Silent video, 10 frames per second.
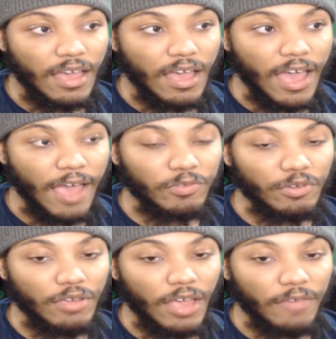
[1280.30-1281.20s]

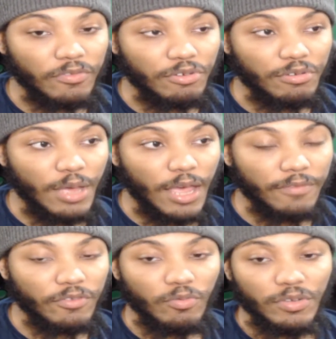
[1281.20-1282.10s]
after
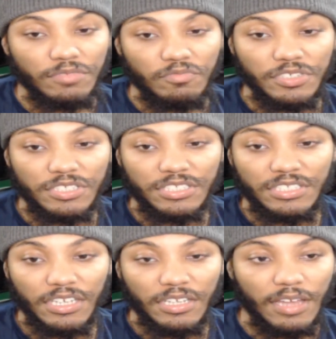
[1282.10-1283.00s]
what we just
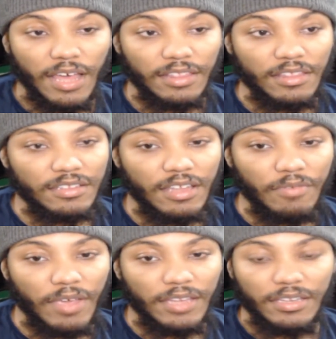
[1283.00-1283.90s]
seen, I think
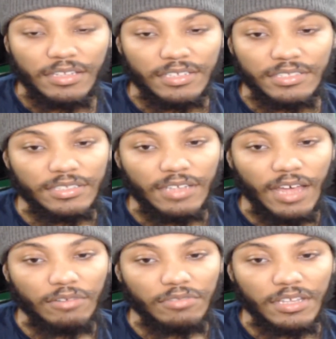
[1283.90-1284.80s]
Devin Haney doesn't.
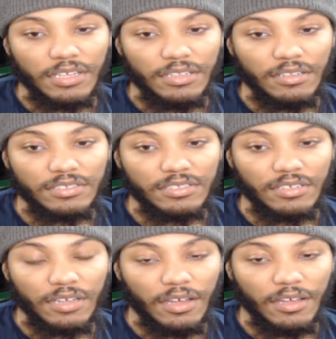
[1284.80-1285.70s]
I don't think he looks
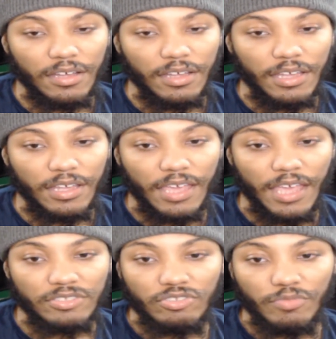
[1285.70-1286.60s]
to
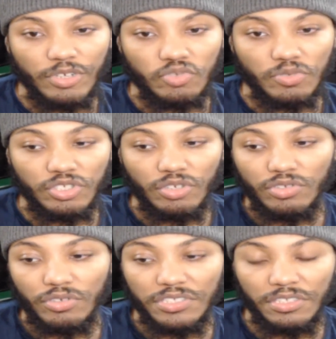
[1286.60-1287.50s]
engage too much with
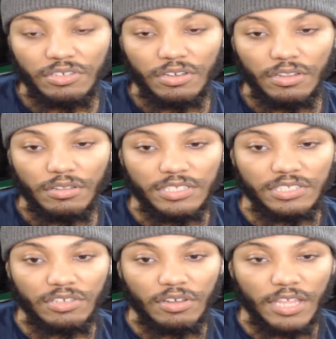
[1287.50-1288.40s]
JoJo. He's
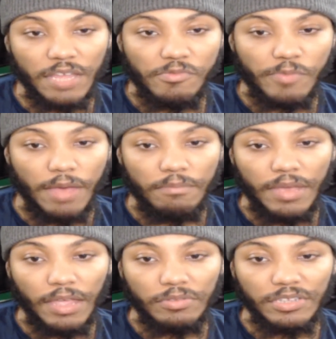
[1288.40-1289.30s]
just gonna keep him at
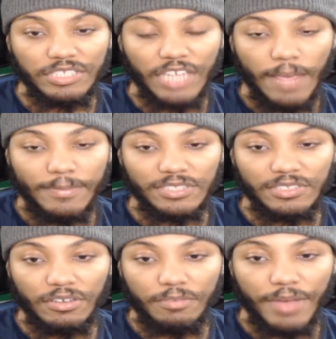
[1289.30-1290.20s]
bay with the jab. He's
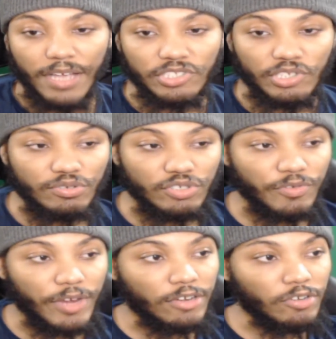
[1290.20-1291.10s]
just gonna box circles
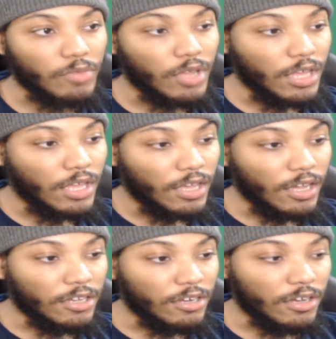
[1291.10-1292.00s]
around him, and